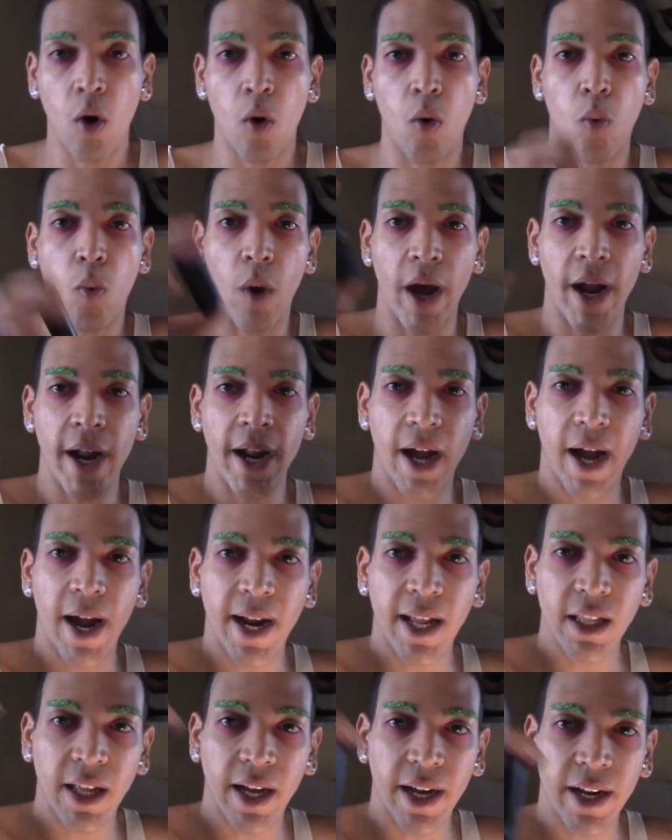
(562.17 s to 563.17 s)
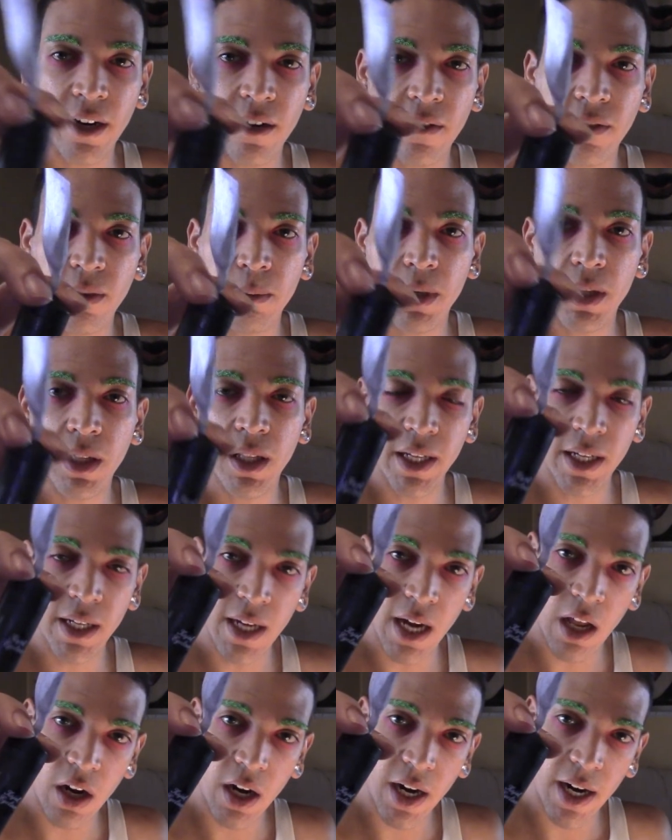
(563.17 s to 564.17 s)
White eyeliner from Clean
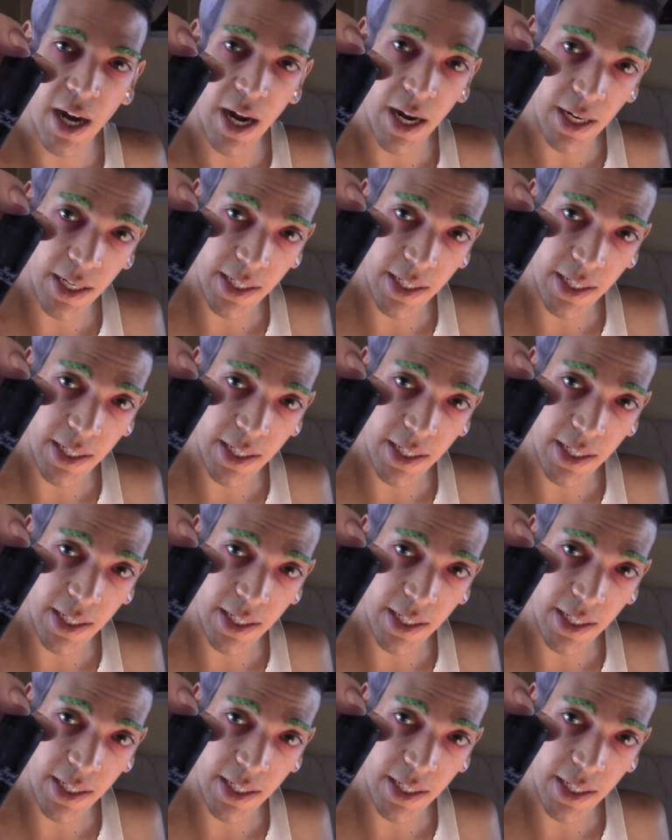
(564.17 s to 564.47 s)
Color. I got it